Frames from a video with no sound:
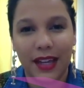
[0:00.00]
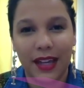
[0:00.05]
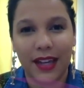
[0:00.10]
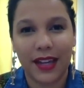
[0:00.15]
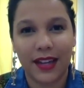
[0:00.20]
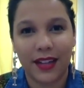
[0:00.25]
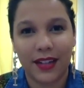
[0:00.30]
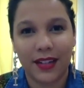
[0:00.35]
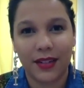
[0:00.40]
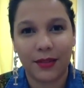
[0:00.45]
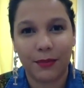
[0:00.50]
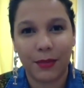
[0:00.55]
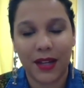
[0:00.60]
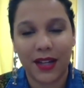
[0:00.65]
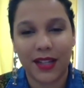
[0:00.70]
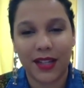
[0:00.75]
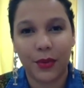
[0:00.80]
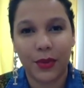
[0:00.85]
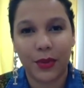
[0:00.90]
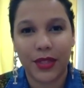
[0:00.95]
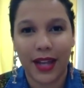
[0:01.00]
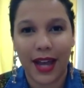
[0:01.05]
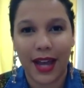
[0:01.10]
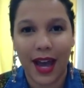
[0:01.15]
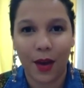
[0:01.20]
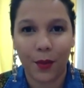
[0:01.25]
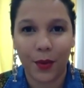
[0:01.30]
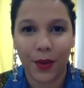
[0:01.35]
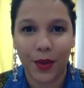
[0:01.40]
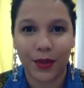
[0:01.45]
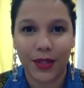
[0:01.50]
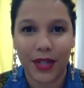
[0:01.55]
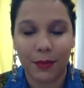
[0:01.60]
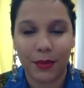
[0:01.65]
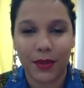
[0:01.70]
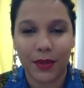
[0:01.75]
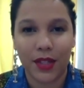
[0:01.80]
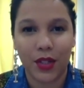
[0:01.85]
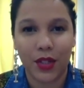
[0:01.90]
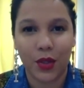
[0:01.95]
And because it was an at-will type
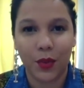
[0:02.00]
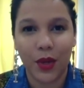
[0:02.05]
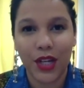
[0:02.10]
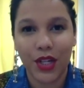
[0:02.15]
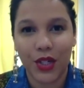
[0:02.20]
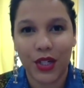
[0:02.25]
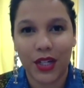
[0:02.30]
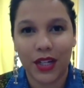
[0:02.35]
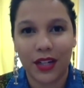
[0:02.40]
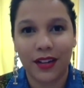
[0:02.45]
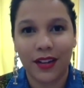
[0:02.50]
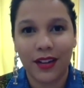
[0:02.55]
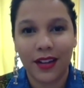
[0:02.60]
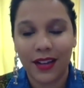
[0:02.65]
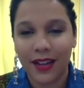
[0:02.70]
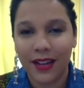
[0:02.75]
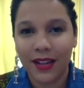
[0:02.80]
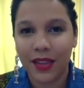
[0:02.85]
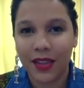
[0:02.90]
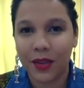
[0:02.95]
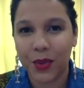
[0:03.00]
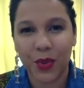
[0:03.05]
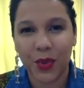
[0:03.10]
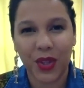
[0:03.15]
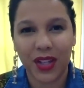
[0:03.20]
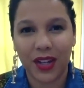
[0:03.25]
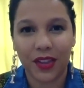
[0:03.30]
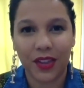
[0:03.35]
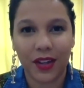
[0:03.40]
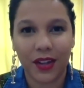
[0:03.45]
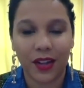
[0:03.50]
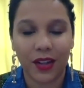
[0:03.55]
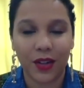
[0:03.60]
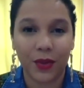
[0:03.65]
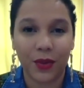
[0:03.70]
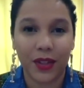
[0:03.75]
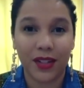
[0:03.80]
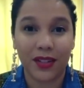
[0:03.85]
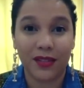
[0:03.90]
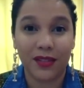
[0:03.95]
of situation, there was really nothing I could
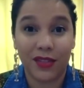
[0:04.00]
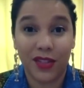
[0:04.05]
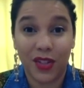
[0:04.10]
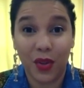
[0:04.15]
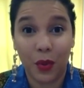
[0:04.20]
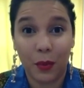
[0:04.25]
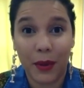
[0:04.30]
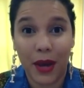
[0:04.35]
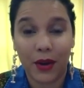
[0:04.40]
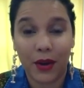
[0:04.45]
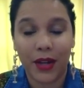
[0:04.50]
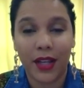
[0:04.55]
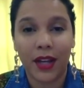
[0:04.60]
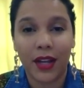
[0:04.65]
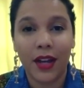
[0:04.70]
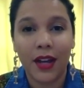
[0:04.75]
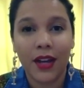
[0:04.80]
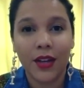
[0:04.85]
really do about it.